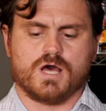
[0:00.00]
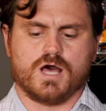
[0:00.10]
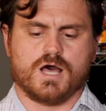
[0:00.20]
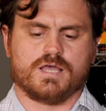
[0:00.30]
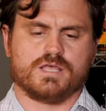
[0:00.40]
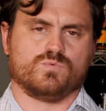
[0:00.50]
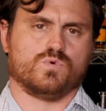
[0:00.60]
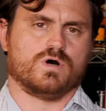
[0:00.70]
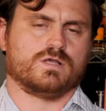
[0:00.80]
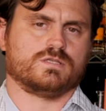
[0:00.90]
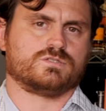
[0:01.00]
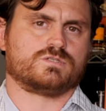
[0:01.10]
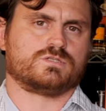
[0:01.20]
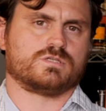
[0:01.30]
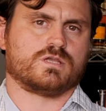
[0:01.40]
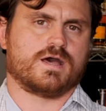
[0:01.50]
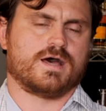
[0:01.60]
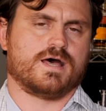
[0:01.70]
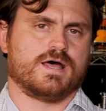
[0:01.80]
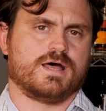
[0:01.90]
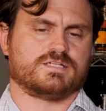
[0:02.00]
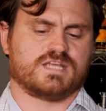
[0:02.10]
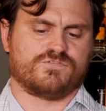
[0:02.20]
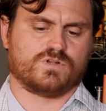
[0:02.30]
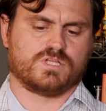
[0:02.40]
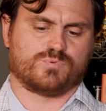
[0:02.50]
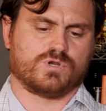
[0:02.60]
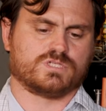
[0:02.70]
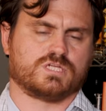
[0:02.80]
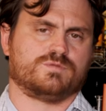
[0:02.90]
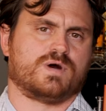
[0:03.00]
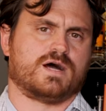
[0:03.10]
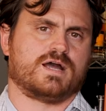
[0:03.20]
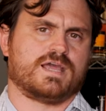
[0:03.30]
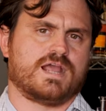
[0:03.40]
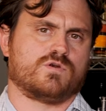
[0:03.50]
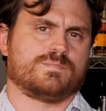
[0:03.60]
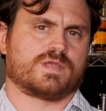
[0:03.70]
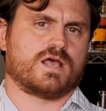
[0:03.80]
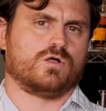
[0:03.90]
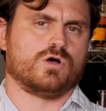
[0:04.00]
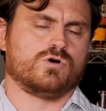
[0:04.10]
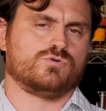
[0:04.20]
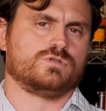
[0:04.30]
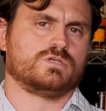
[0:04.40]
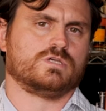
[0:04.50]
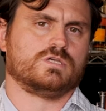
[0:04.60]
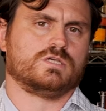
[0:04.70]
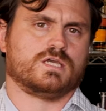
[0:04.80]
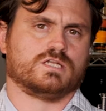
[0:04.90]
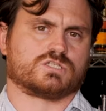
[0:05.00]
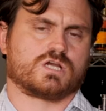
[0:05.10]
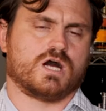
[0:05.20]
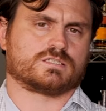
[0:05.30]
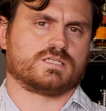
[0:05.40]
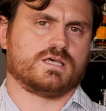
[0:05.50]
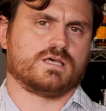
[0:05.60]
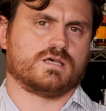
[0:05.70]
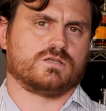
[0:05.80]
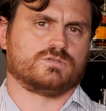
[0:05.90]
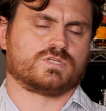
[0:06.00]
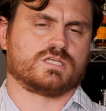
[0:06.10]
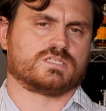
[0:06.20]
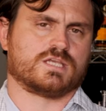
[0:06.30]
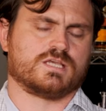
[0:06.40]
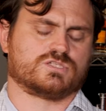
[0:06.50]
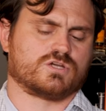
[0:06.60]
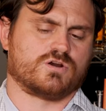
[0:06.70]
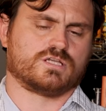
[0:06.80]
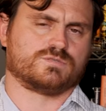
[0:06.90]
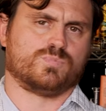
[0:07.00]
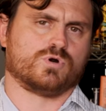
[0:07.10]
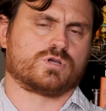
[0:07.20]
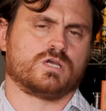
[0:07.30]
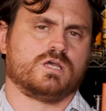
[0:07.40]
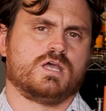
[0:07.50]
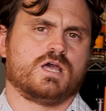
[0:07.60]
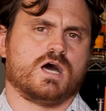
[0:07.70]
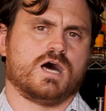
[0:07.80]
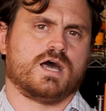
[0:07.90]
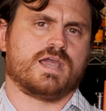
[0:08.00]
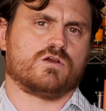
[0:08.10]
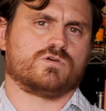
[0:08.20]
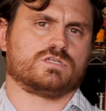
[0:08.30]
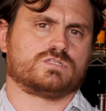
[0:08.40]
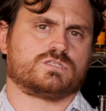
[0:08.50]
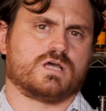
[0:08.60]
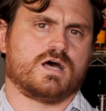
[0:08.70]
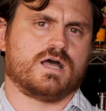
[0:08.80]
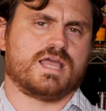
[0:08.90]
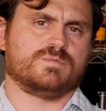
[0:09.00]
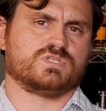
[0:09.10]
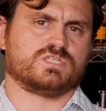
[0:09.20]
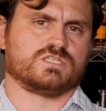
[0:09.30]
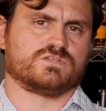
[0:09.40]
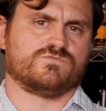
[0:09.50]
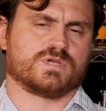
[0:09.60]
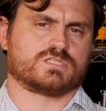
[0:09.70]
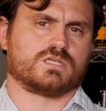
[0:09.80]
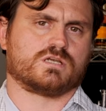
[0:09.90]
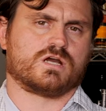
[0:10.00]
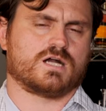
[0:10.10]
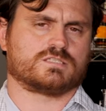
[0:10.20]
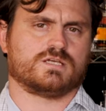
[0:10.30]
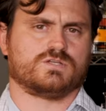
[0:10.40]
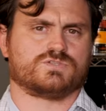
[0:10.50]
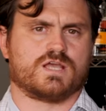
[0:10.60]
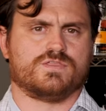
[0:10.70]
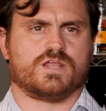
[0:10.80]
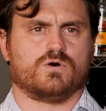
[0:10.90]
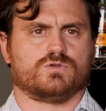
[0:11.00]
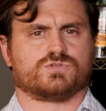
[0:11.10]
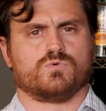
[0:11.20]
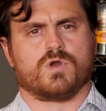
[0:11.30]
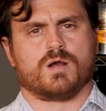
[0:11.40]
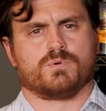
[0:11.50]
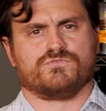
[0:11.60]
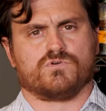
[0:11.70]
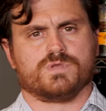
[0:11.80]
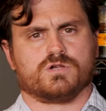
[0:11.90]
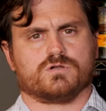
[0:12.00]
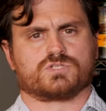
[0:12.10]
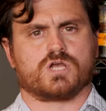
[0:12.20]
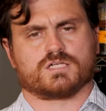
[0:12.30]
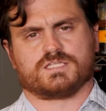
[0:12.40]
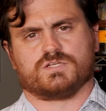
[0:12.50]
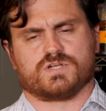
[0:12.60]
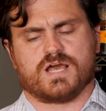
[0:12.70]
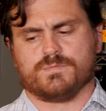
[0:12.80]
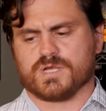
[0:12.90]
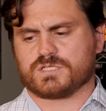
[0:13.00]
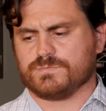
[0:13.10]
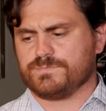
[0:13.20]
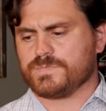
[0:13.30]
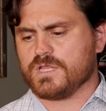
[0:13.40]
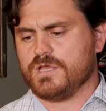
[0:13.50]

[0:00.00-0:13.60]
Uh, it was uh, definitely printed by Harry McElhone in his cocktails, his, his sorry, his book, uh, Harry's uh, ABCs of Mixing Cocktails, and then also Robert Vermeire's Cocktails and How to Mix Them.